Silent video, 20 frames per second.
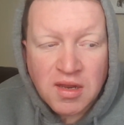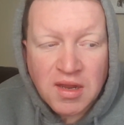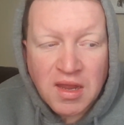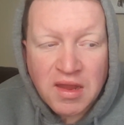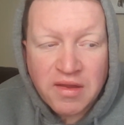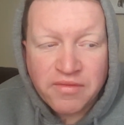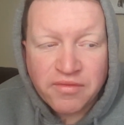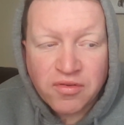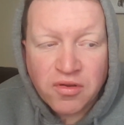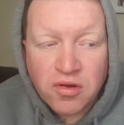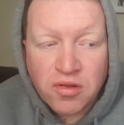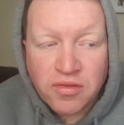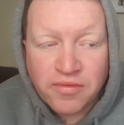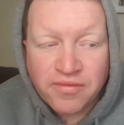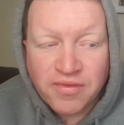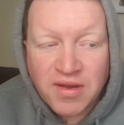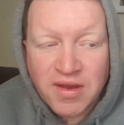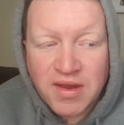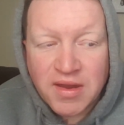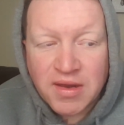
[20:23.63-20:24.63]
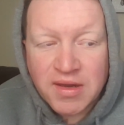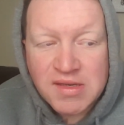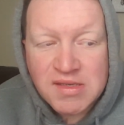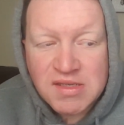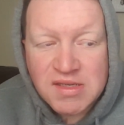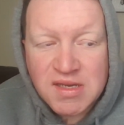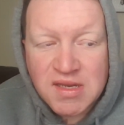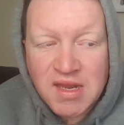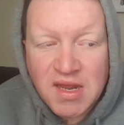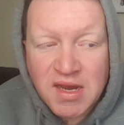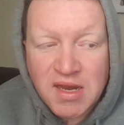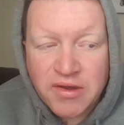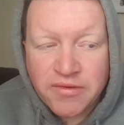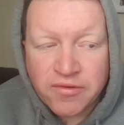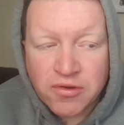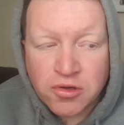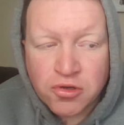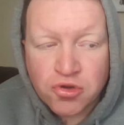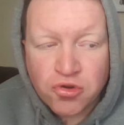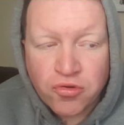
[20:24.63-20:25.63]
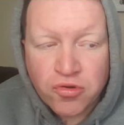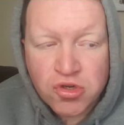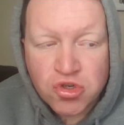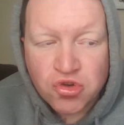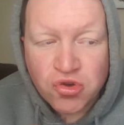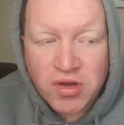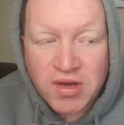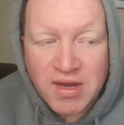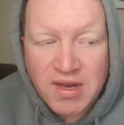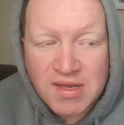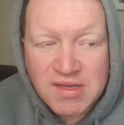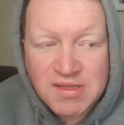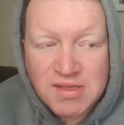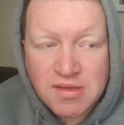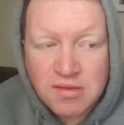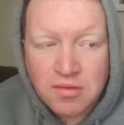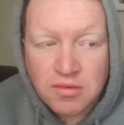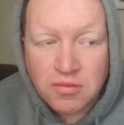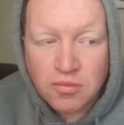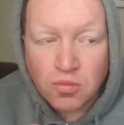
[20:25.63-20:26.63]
Came through the fight against Yair Rodriguez,